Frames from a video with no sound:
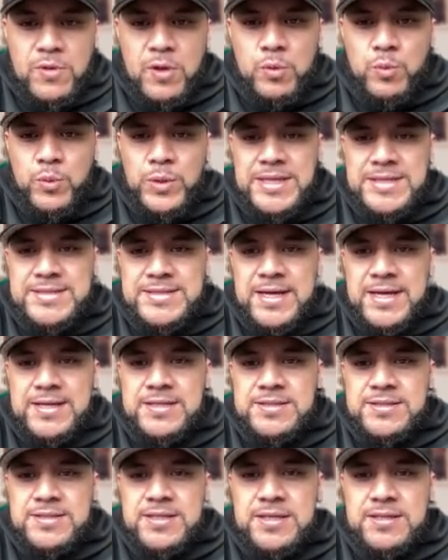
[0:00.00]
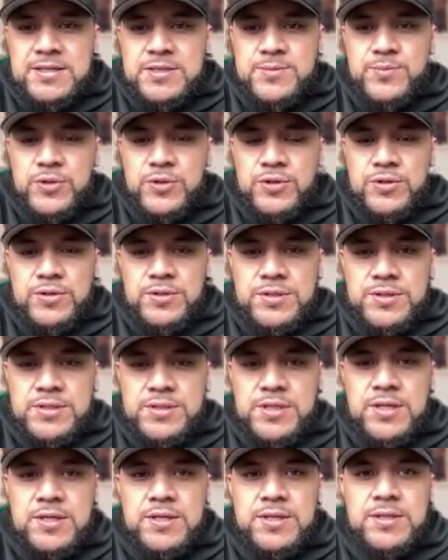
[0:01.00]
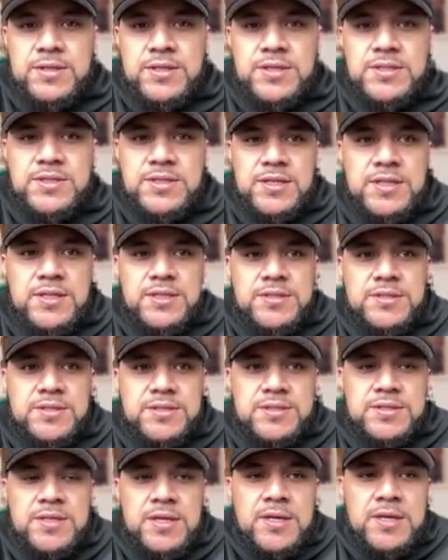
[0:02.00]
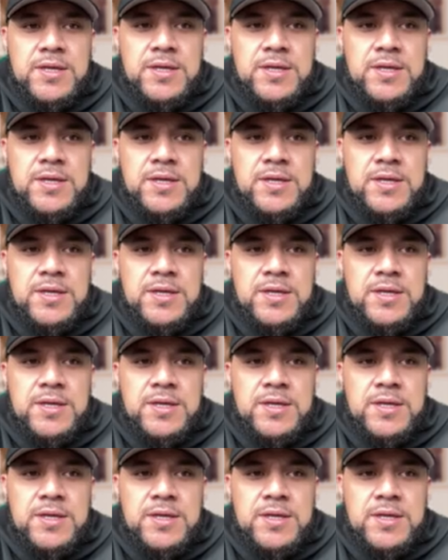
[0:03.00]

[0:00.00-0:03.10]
We need to understand this because this is